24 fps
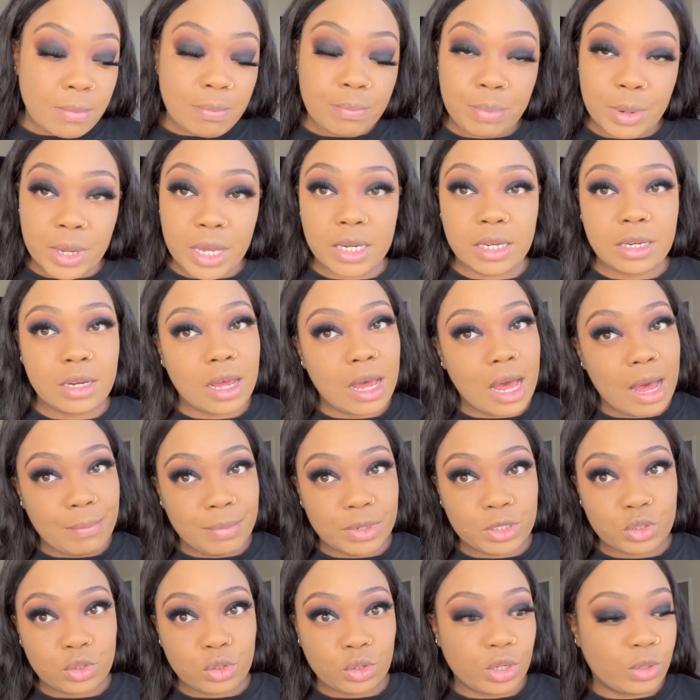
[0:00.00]
But I'm gonna
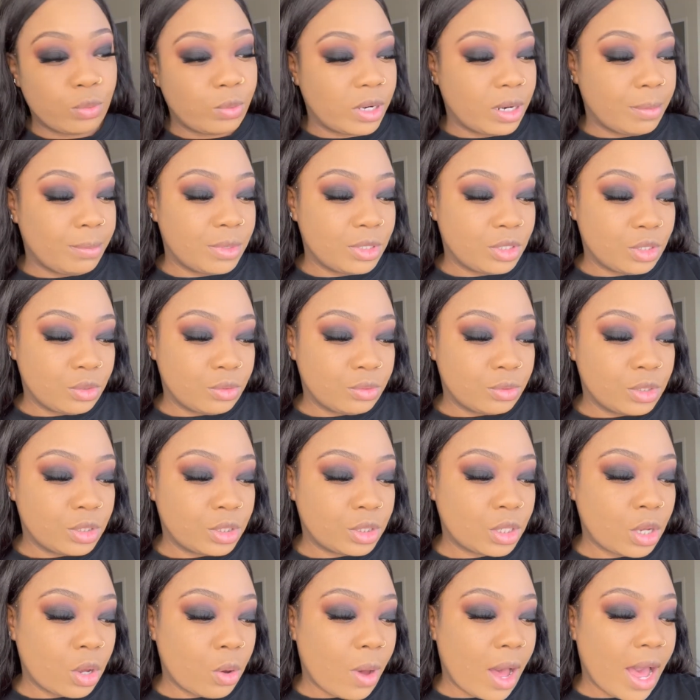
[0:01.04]
show you what I'm gonna do.
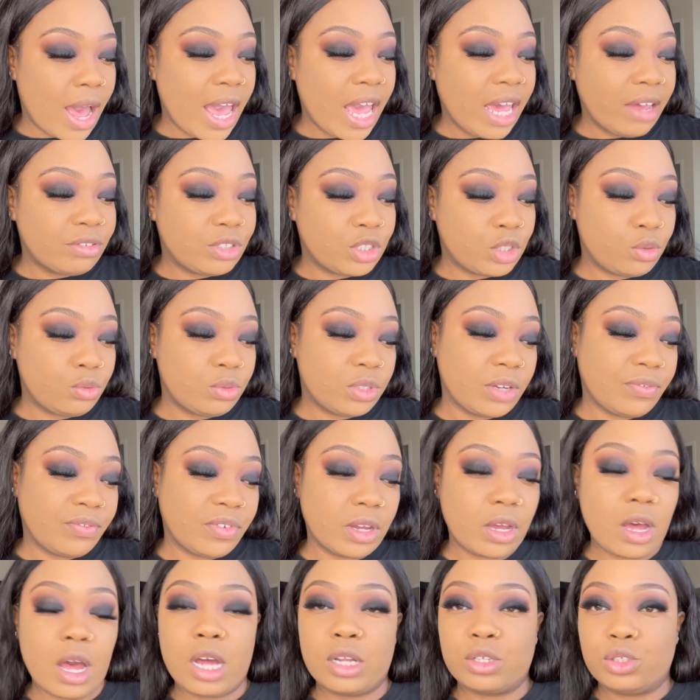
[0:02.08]
So I have two different
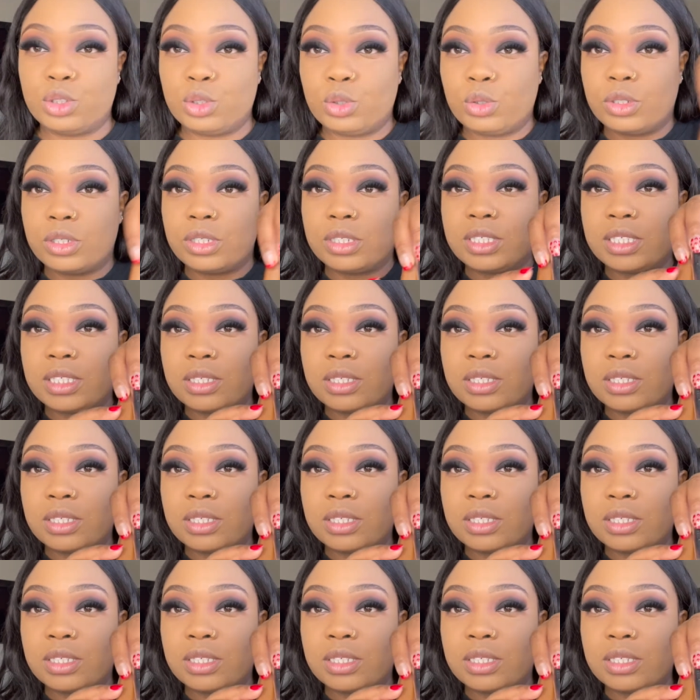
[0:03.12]
contours.